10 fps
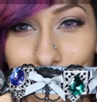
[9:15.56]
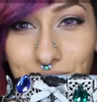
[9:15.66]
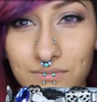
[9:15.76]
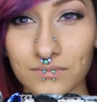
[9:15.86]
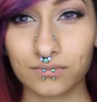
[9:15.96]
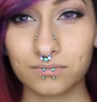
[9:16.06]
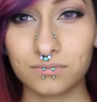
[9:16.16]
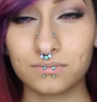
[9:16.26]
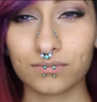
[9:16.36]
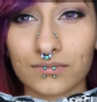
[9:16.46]

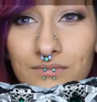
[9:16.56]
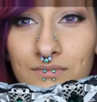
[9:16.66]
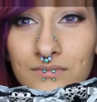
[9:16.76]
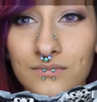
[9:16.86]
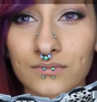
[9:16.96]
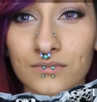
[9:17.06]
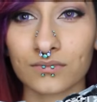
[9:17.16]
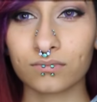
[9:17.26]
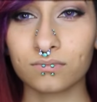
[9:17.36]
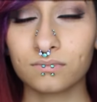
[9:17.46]

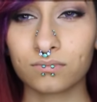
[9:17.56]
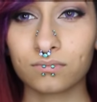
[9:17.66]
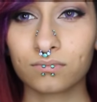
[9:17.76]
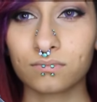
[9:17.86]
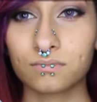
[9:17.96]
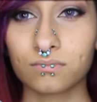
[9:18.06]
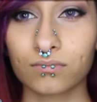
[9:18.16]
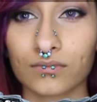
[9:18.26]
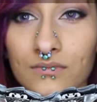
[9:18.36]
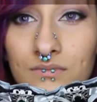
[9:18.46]

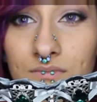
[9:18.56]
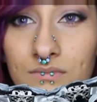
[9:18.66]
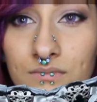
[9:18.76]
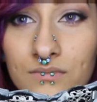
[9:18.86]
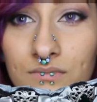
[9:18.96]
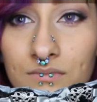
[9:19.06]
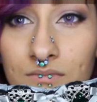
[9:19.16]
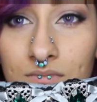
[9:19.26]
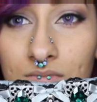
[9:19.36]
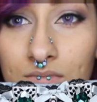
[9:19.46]

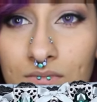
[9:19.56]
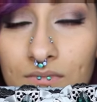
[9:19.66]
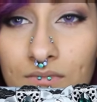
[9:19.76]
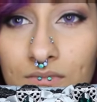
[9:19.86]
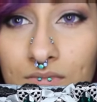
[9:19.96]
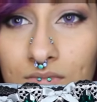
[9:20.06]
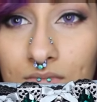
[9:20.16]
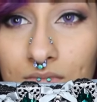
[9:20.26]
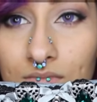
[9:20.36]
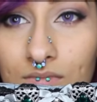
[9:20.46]

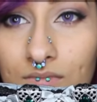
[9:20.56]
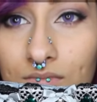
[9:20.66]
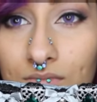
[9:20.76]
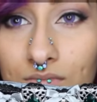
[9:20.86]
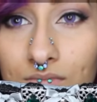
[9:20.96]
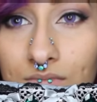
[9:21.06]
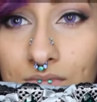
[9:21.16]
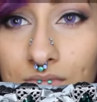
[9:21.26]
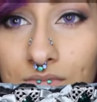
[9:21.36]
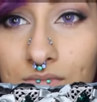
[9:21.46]

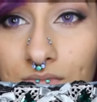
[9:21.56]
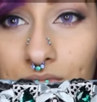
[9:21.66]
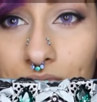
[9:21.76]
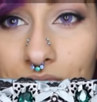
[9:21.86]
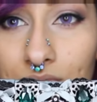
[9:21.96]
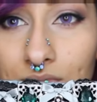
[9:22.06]
(silence)